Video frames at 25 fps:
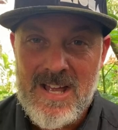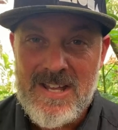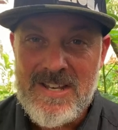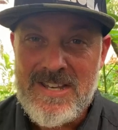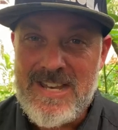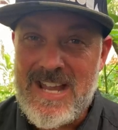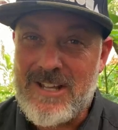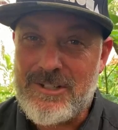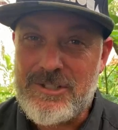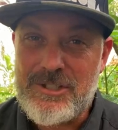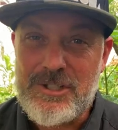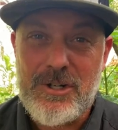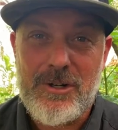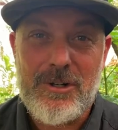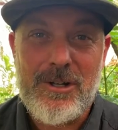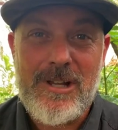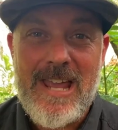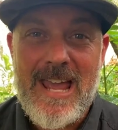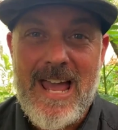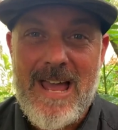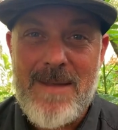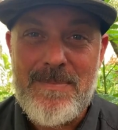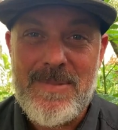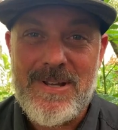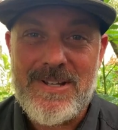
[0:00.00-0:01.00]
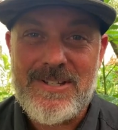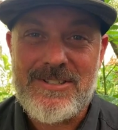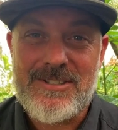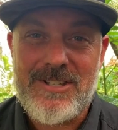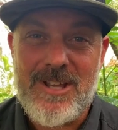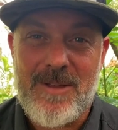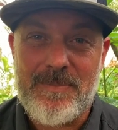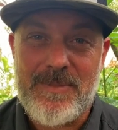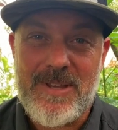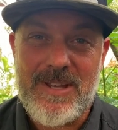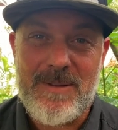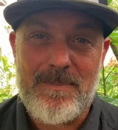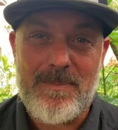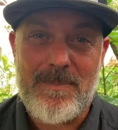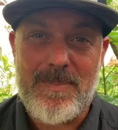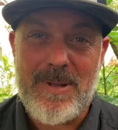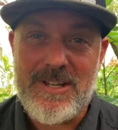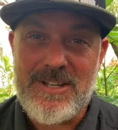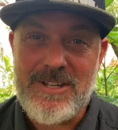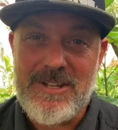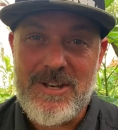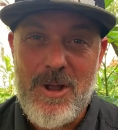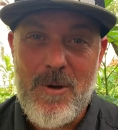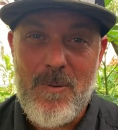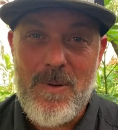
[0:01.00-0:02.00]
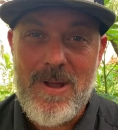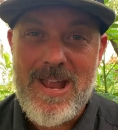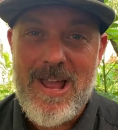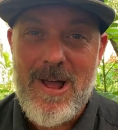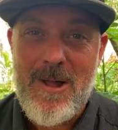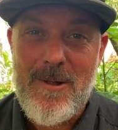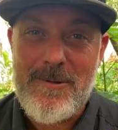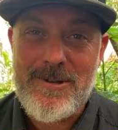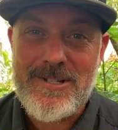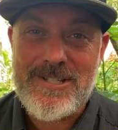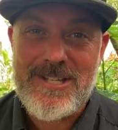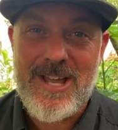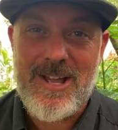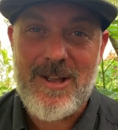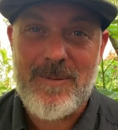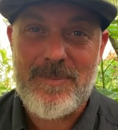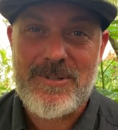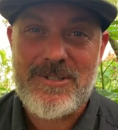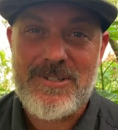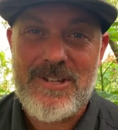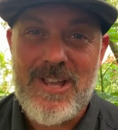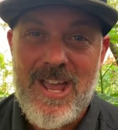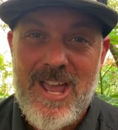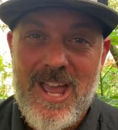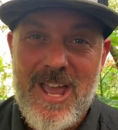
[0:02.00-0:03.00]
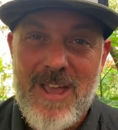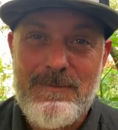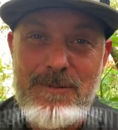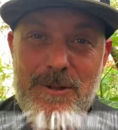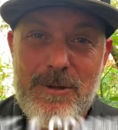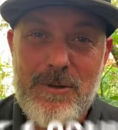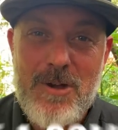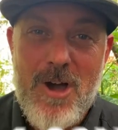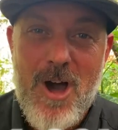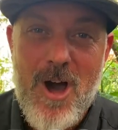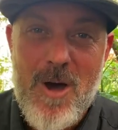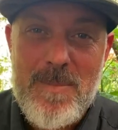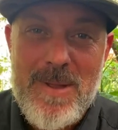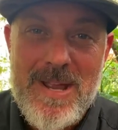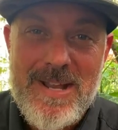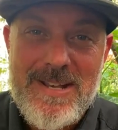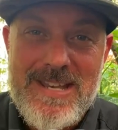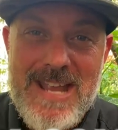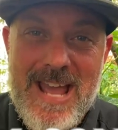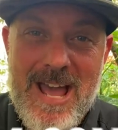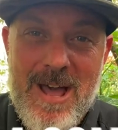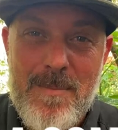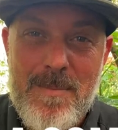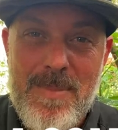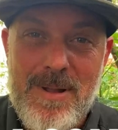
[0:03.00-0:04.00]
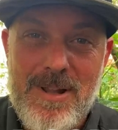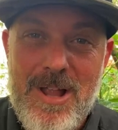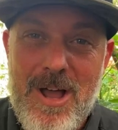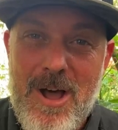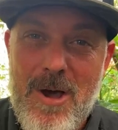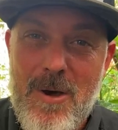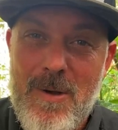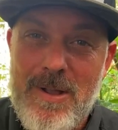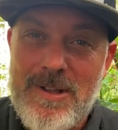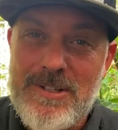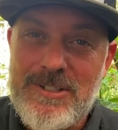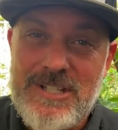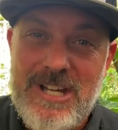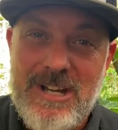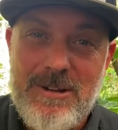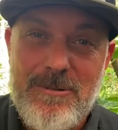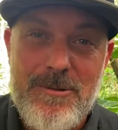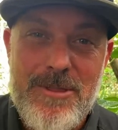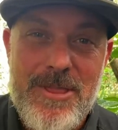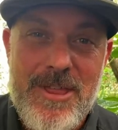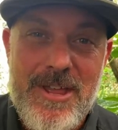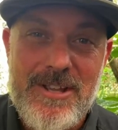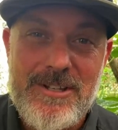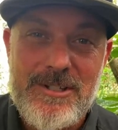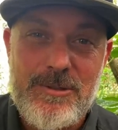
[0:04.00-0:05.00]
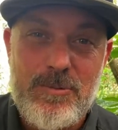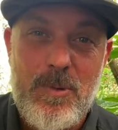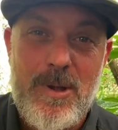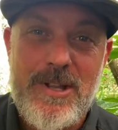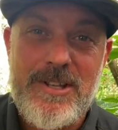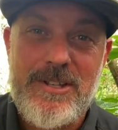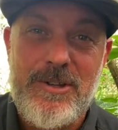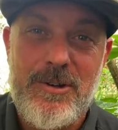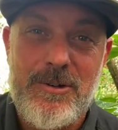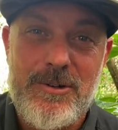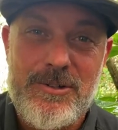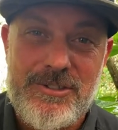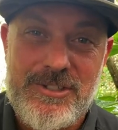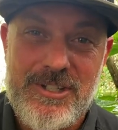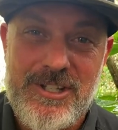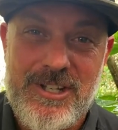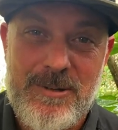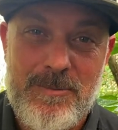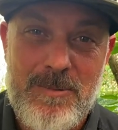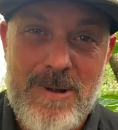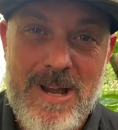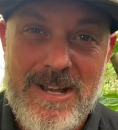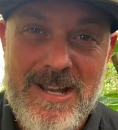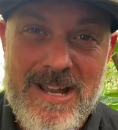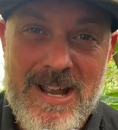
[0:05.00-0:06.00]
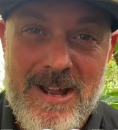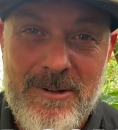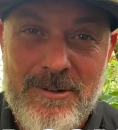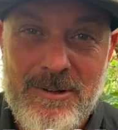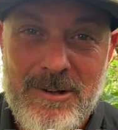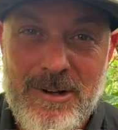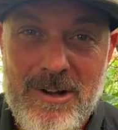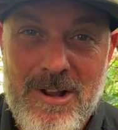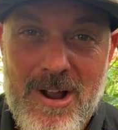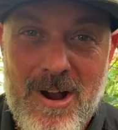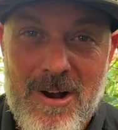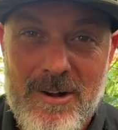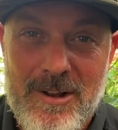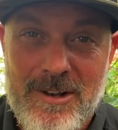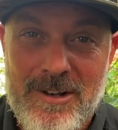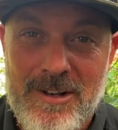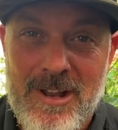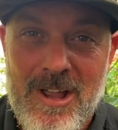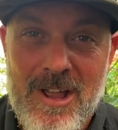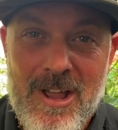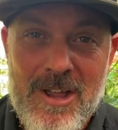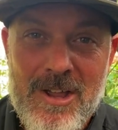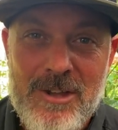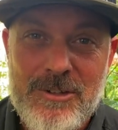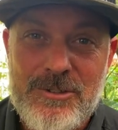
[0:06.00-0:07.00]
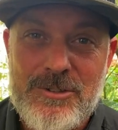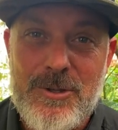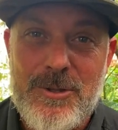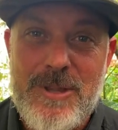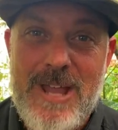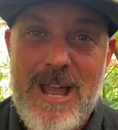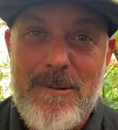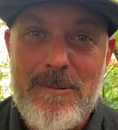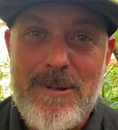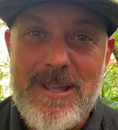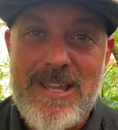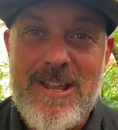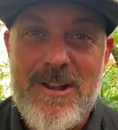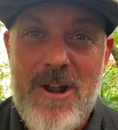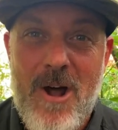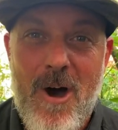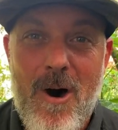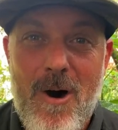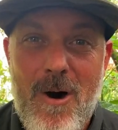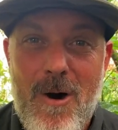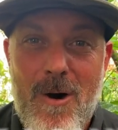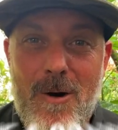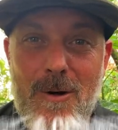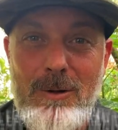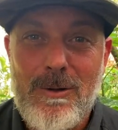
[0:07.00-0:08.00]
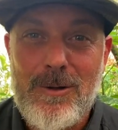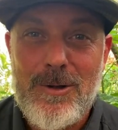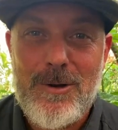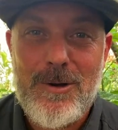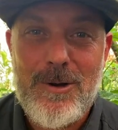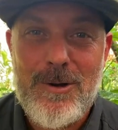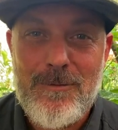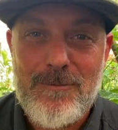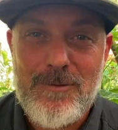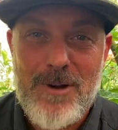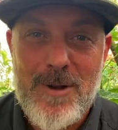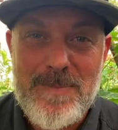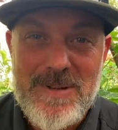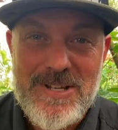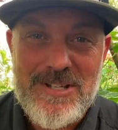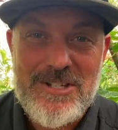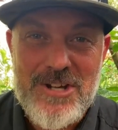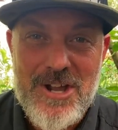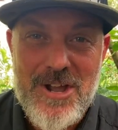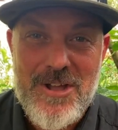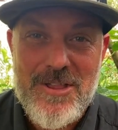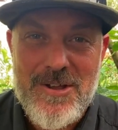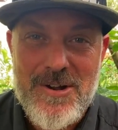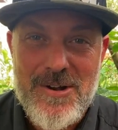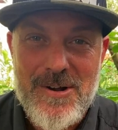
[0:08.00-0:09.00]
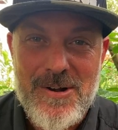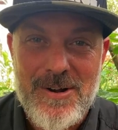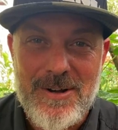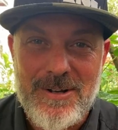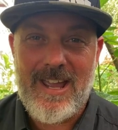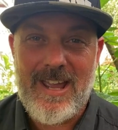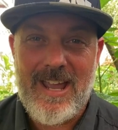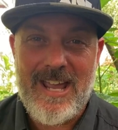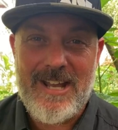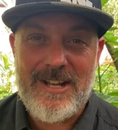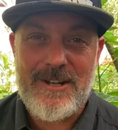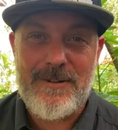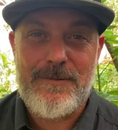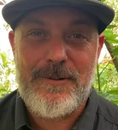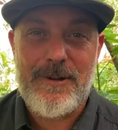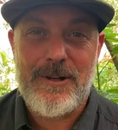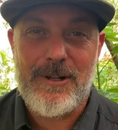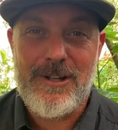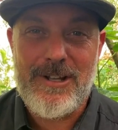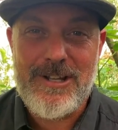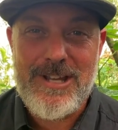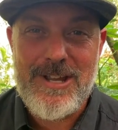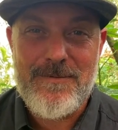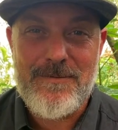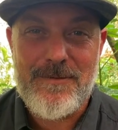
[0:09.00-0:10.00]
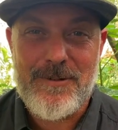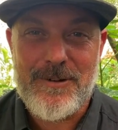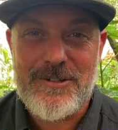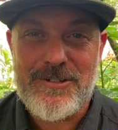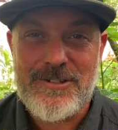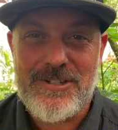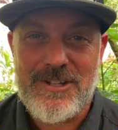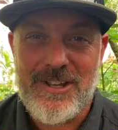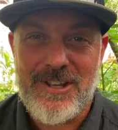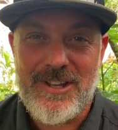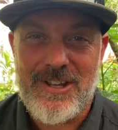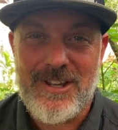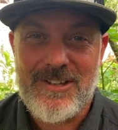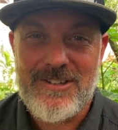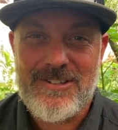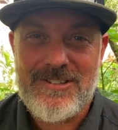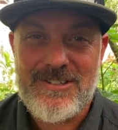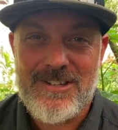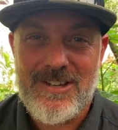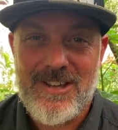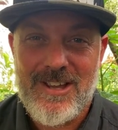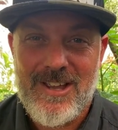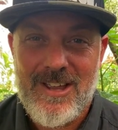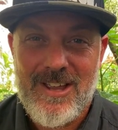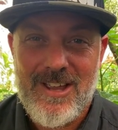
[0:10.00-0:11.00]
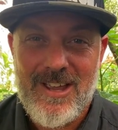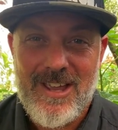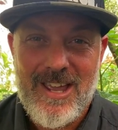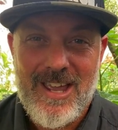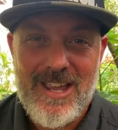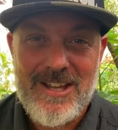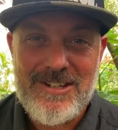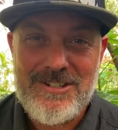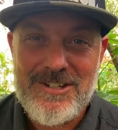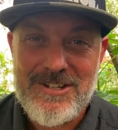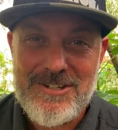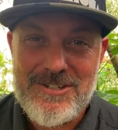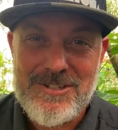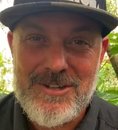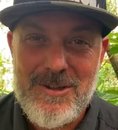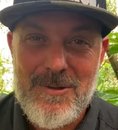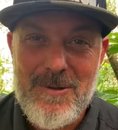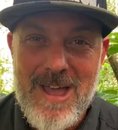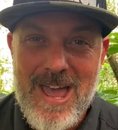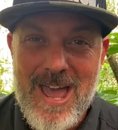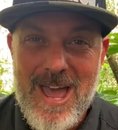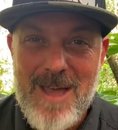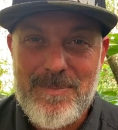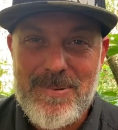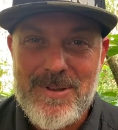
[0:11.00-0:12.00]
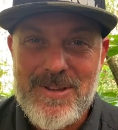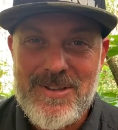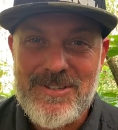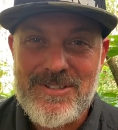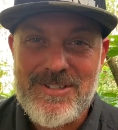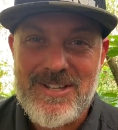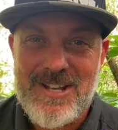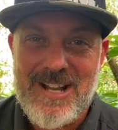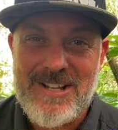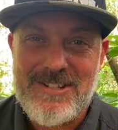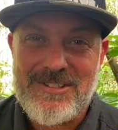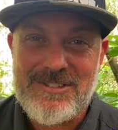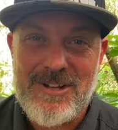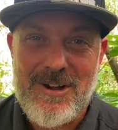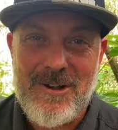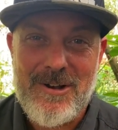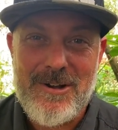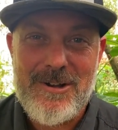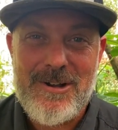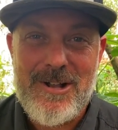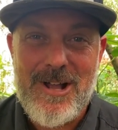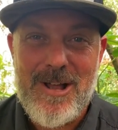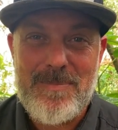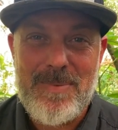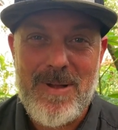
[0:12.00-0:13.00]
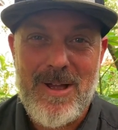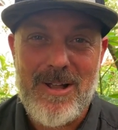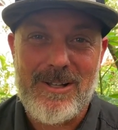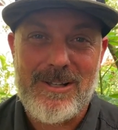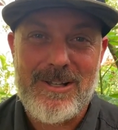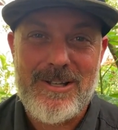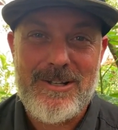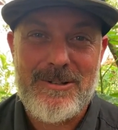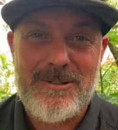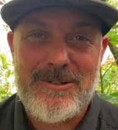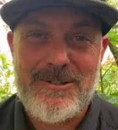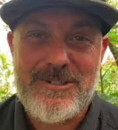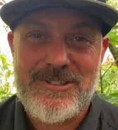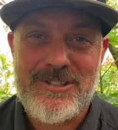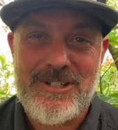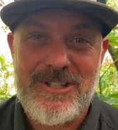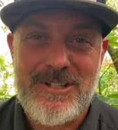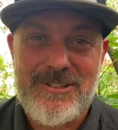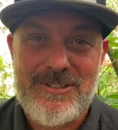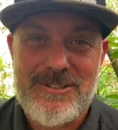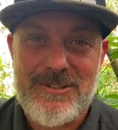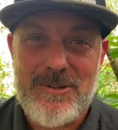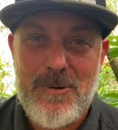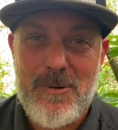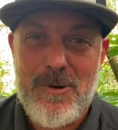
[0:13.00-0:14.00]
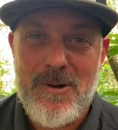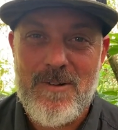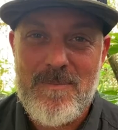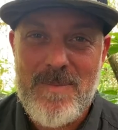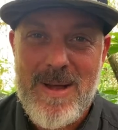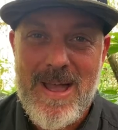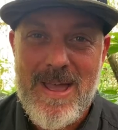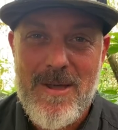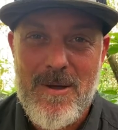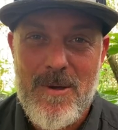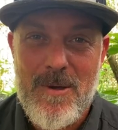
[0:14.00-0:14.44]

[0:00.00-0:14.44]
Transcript: Now surely I missed something, but you know what always helps? If you comment down below and share with us what you're seeding right now in your garden so that we can all learn from each other. And if you're looking for seeds, it just so happens that I started up a little seed store of my